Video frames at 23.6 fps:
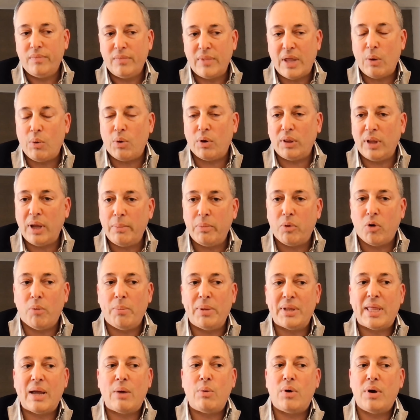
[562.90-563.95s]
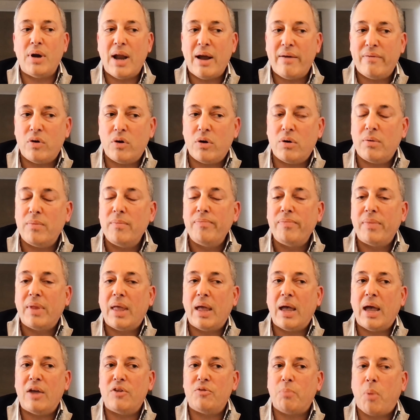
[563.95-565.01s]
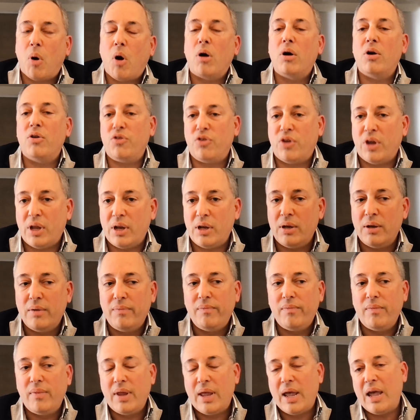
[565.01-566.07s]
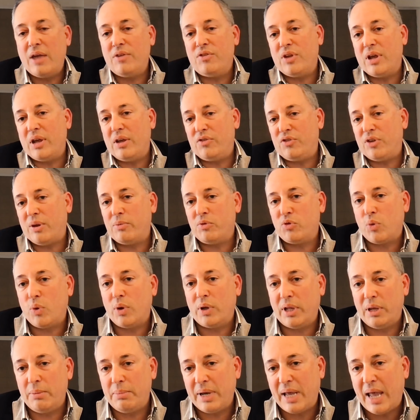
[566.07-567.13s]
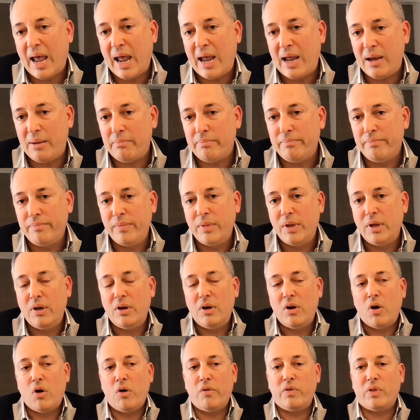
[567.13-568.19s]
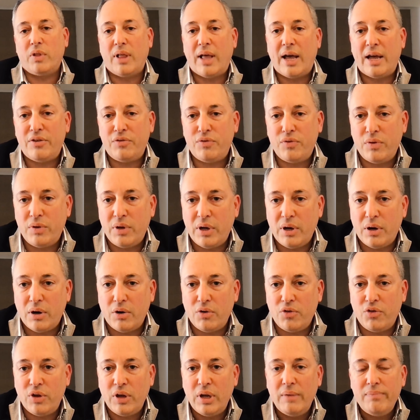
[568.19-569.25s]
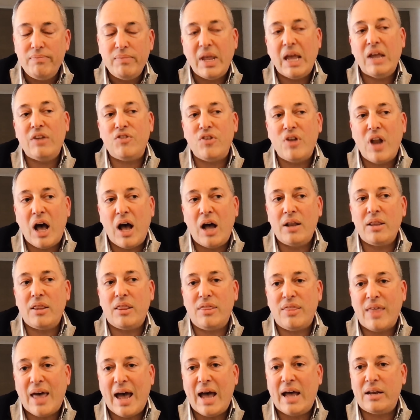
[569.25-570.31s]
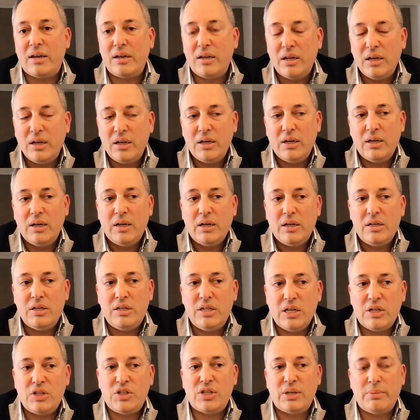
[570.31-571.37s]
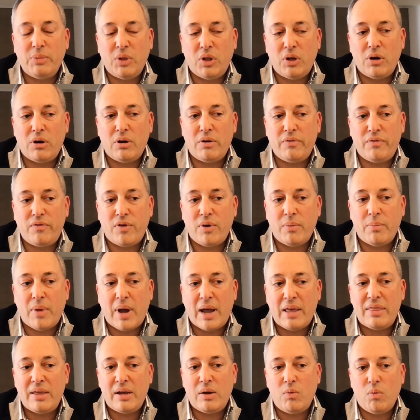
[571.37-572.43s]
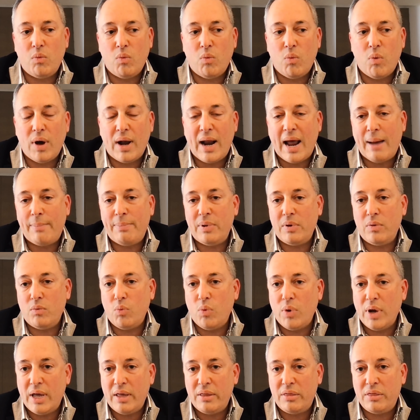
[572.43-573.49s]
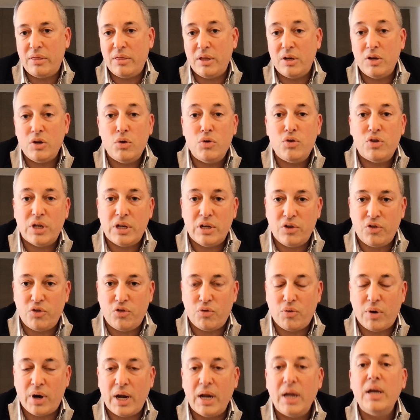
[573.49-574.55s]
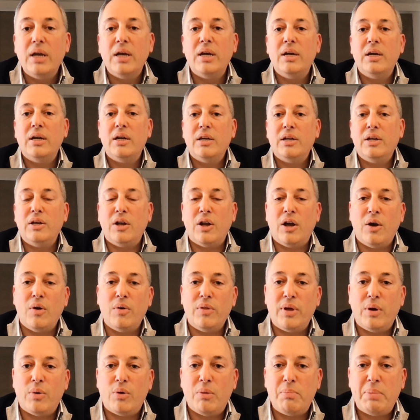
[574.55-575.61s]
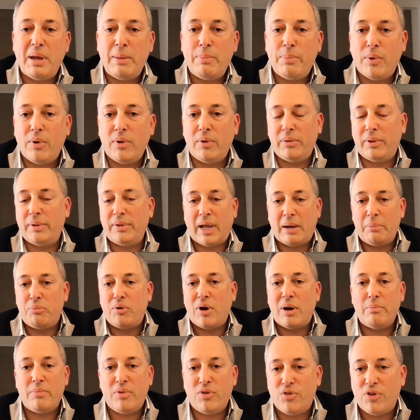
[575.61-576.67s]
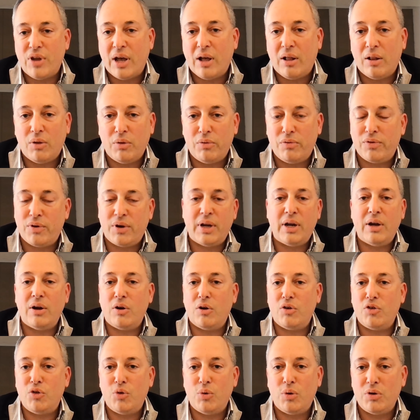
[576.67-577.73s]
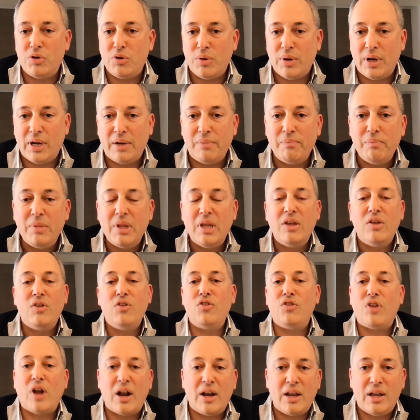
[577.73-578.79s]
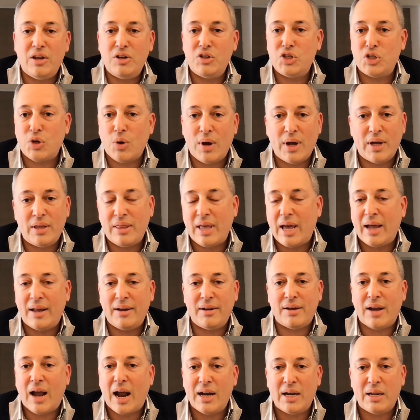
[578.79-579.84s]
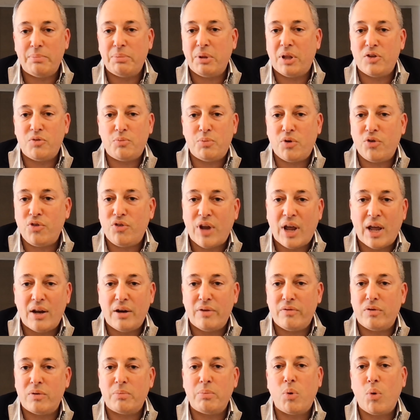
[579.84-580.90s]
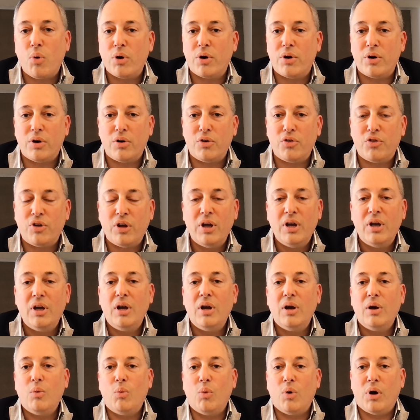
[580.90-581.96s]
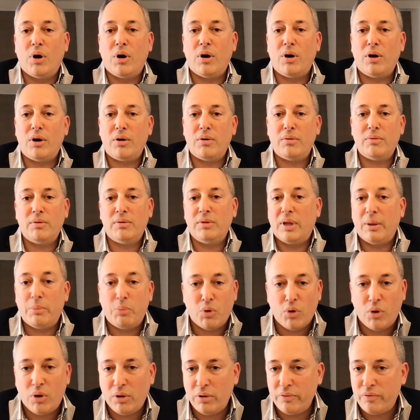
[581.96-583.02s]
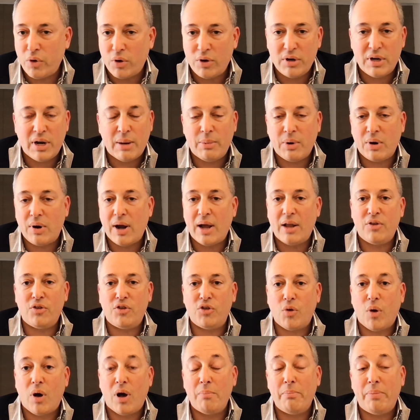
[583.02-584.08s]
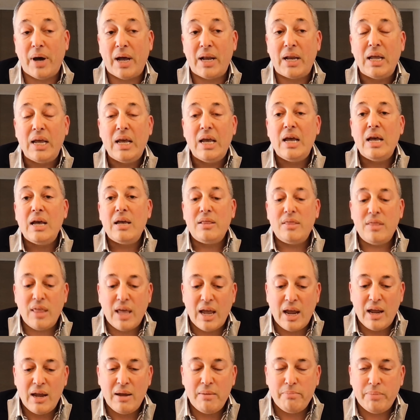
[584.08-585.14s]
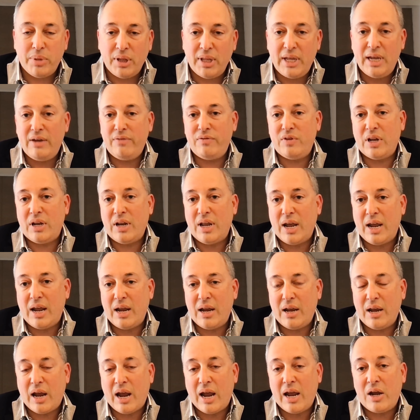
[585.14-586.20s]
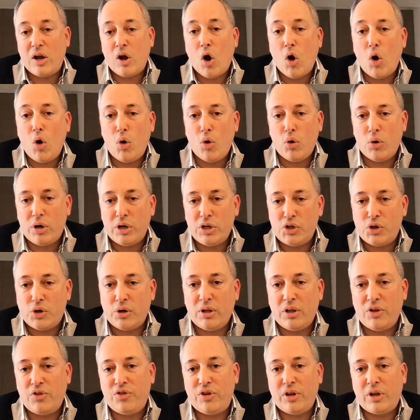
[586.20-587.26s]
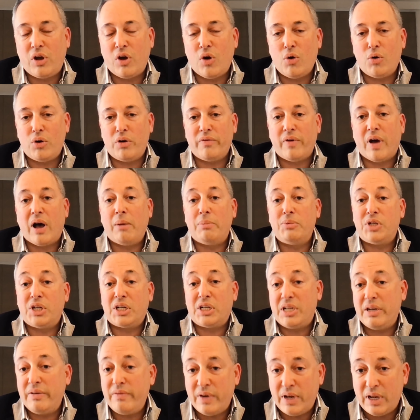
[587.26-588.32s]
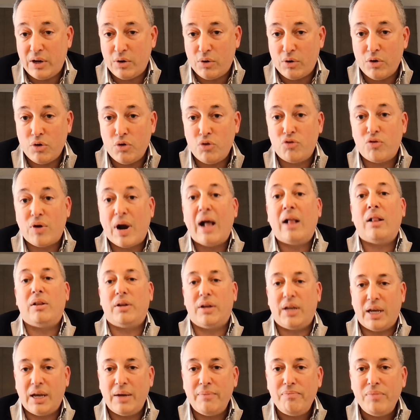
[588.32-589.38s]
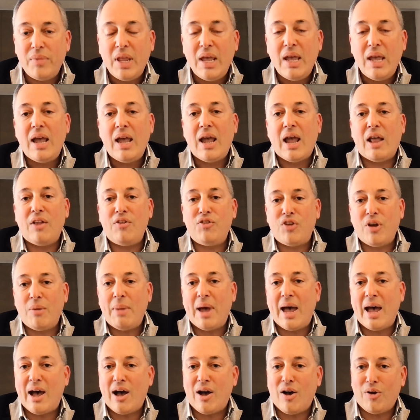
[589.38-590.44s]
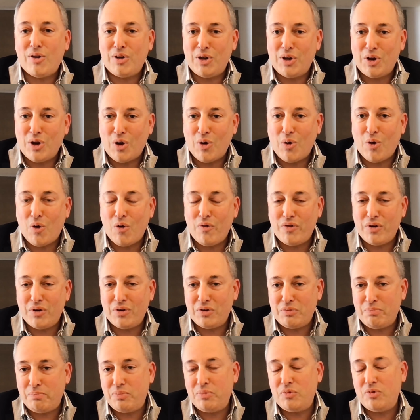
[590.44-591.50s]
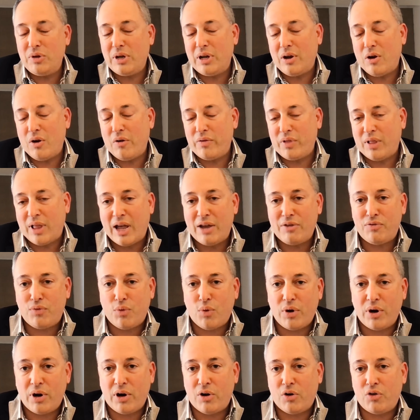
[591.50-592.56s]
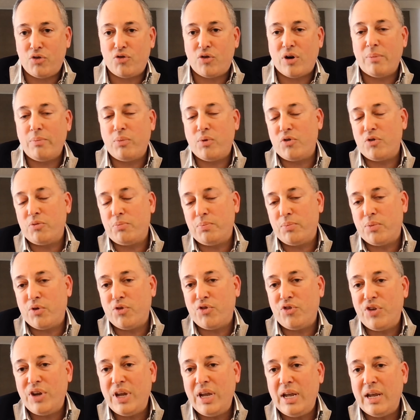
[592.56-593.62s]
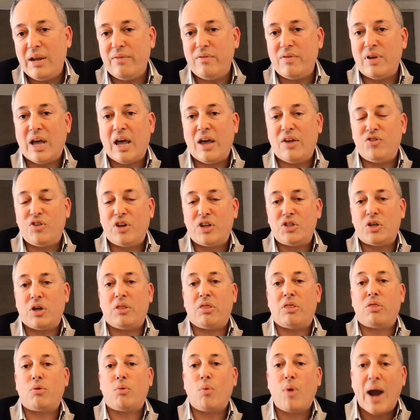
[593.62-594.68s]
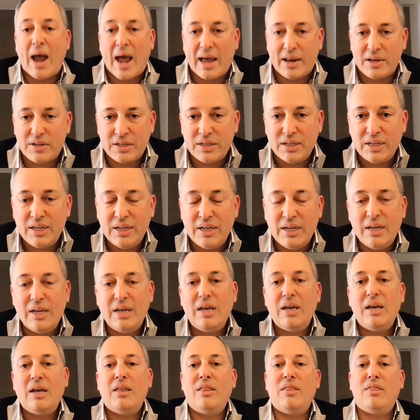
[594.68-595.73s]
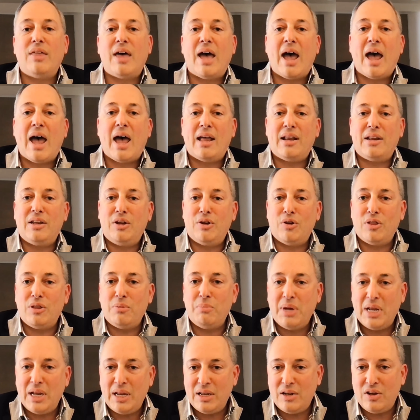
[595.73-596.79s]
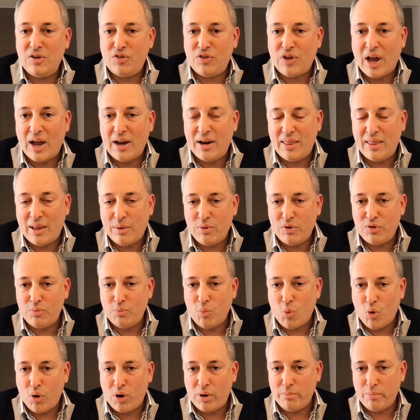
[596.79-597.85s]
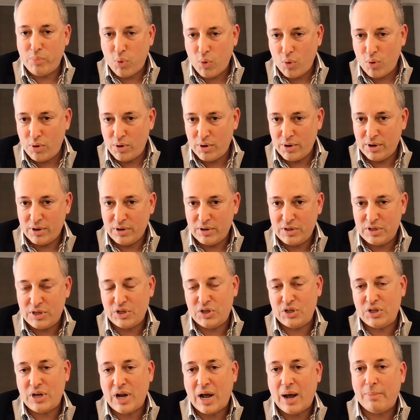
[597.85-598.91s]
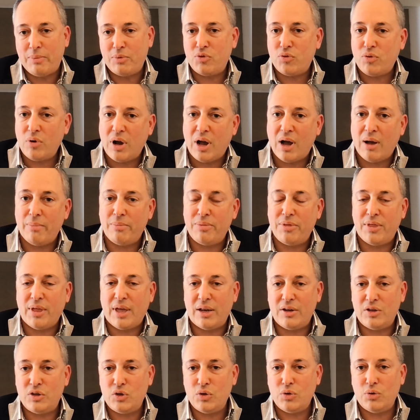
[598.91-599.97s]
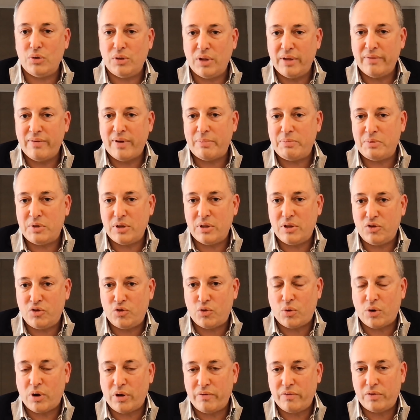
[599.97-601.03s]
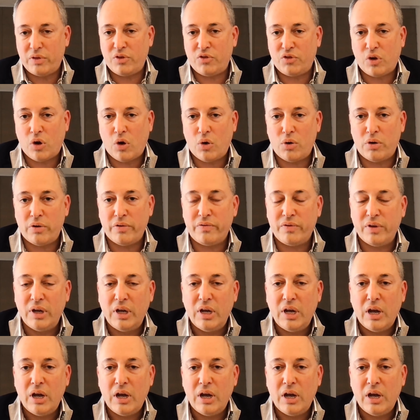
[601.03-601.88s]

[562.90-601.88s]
they were liberal, but they were never as partisan as they subsequently became over the last few years. It's not that dissimilar from I think what happened with the news industry you know, there were people like Brent Bozell for years who were doing studies showing that 90 plus percent mm-hmm. of reporters were liberal, voted Democrat, and so on. But they believed in a, a code, a journalistic code of objectivity or neutrality. And somehow, you know, over uh, over the last four years, Trump was perceived as such a threat that you know the media decided that was more important to stop Trump than to live up to this sort of this code of